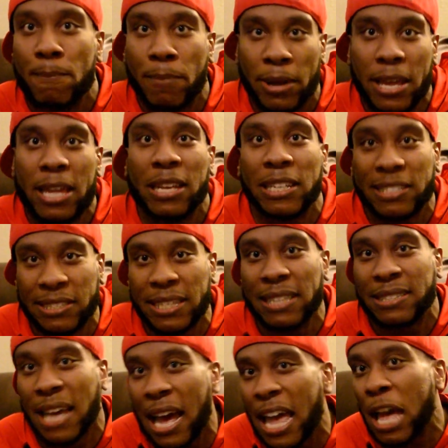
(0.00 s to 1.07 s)
but in a sense,
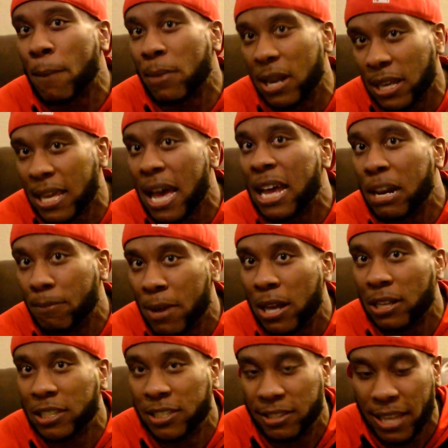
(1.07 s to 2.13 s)
I am in a
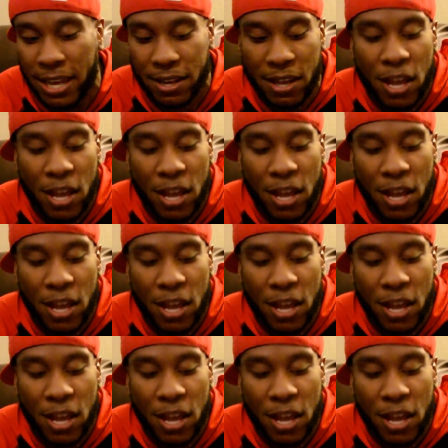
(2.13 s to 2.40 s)
catabolic state,